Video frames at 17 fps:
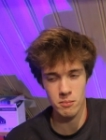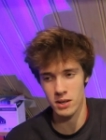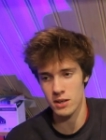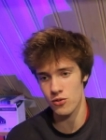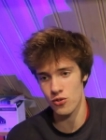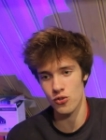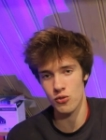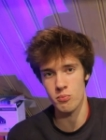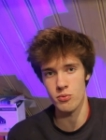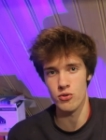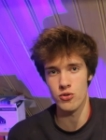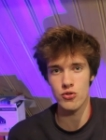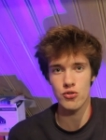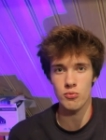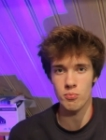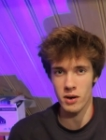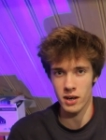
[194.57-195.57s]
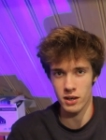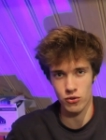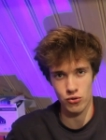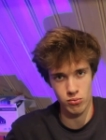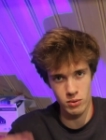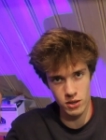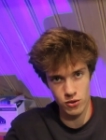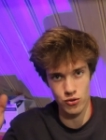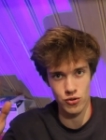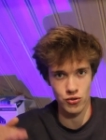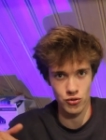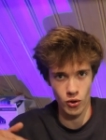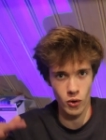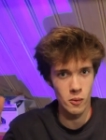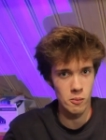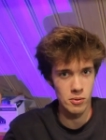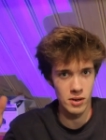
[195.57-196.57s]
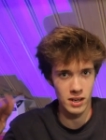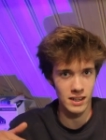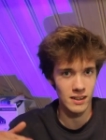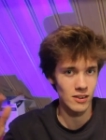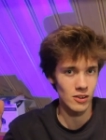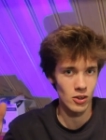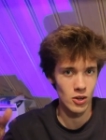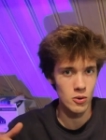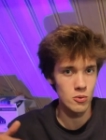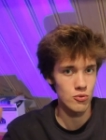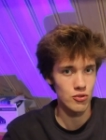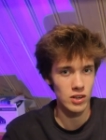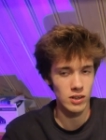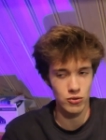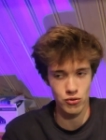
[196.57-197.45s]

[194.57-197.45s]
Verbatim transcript: Because it's produced by switches opening and closing,